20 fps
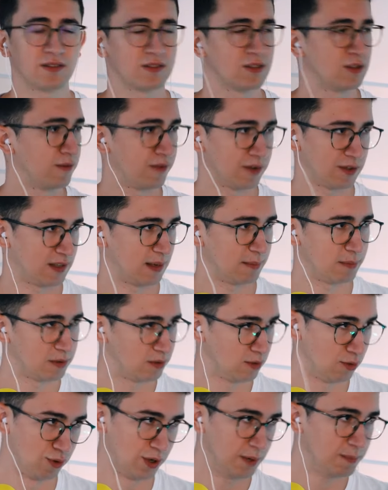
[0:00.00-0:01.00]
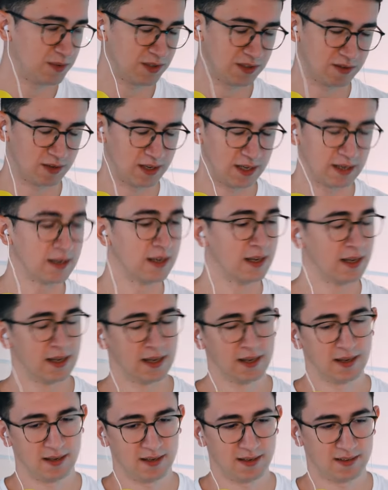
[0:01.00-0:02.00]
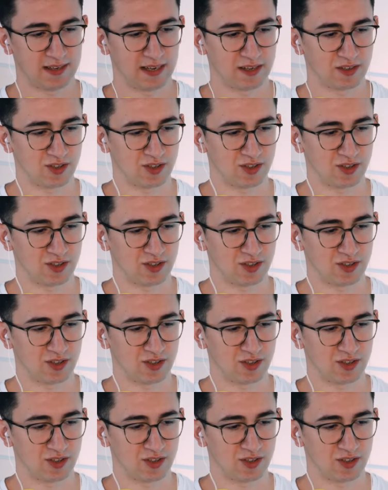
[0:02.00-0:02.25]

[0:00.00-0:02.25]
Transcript: So, for example, NeurIPS, right, is